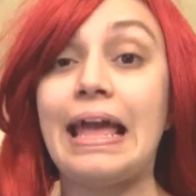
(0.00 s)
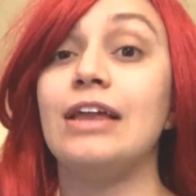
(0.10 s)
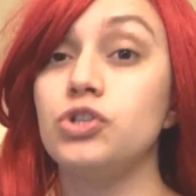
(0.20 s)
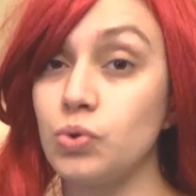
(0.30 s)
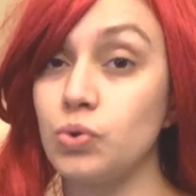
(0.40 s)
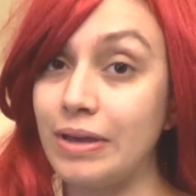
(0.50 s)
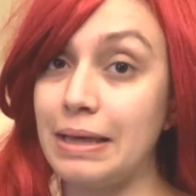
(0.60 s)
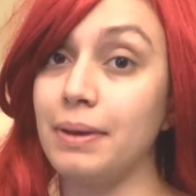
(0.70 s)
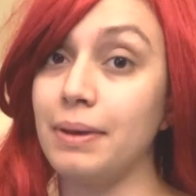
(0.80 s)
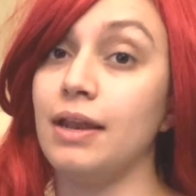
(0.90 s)
and join
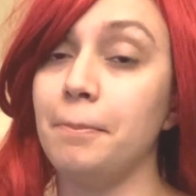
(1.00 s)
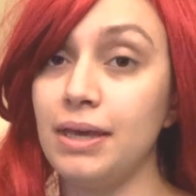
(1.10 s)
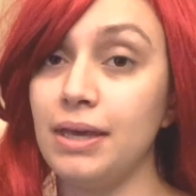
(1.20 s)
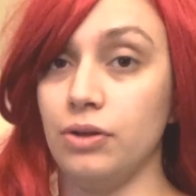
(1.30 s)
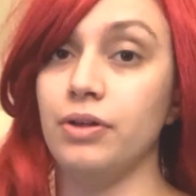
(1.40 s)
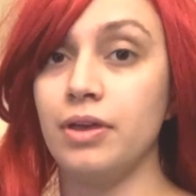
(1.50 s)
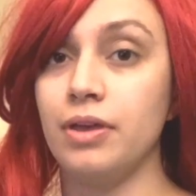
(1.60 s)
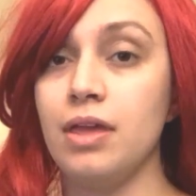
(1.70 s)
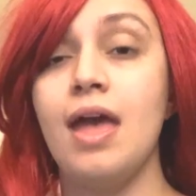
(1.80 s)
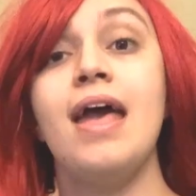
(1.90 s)
them in a meal.
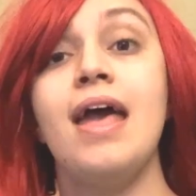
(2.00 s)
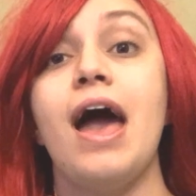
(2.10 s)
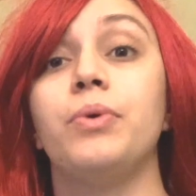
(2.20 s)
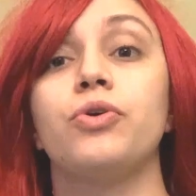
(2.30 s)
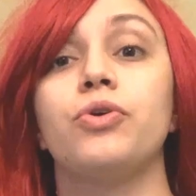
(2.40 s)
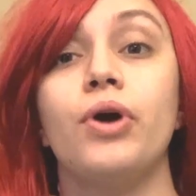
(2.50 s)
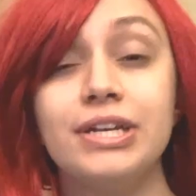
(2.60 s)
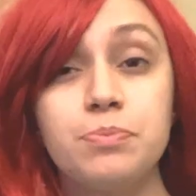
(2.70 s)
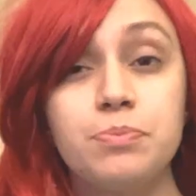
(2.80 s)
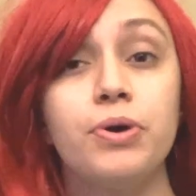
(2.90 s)
And when
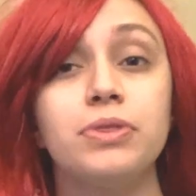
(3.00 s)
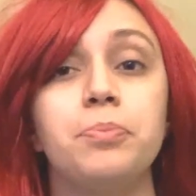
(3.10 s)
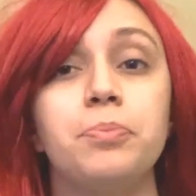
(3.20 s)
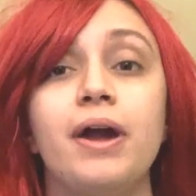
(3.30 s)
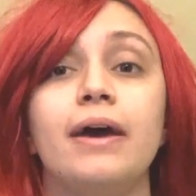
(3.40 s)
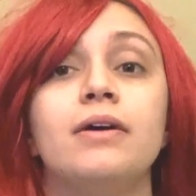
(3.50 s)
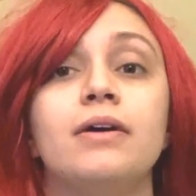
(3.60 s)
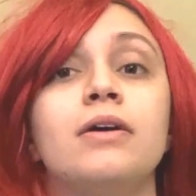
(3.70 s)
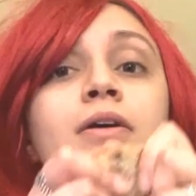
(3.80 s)
Christ broke the bread,